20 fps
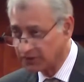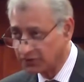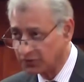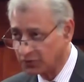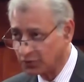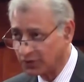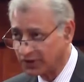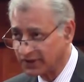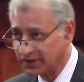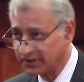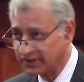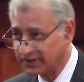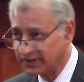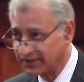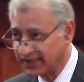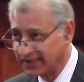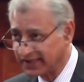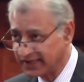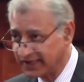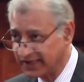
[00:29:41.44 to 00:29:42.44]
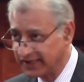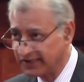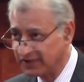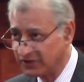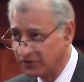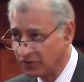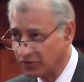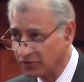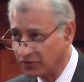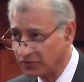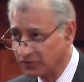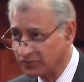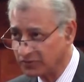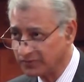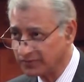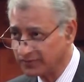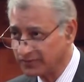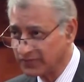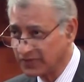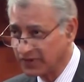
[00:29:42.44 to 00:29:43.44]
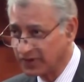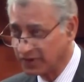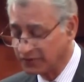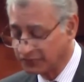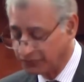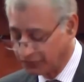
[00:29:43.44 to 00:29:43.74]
to a decade low of